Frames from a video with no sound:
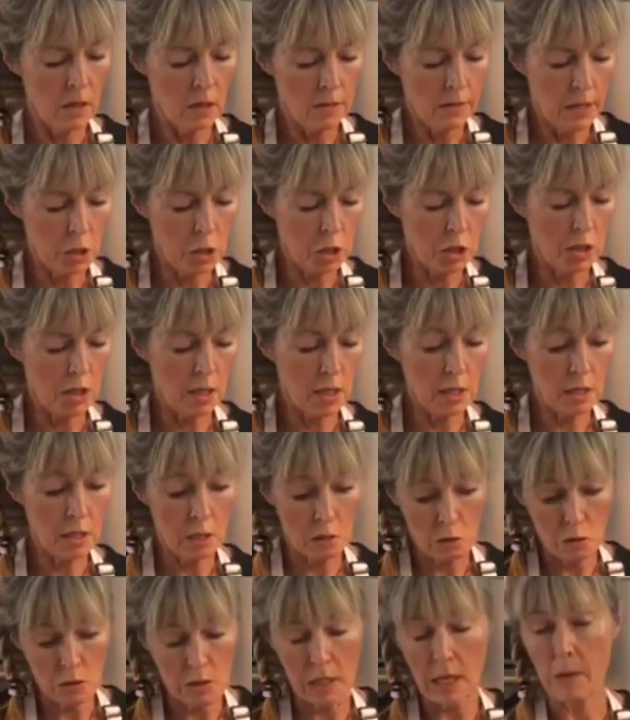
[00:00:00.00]
the cheese and
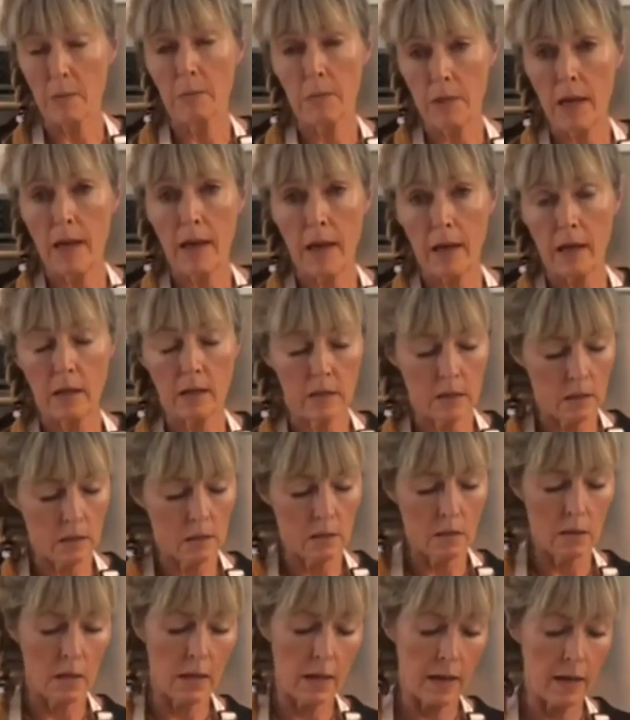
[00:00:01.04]
you skip the eggs,
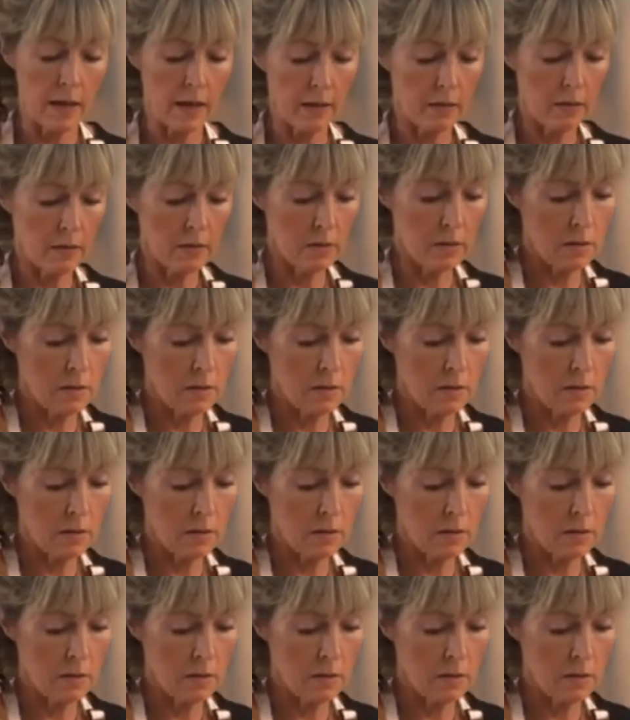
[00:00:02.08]
and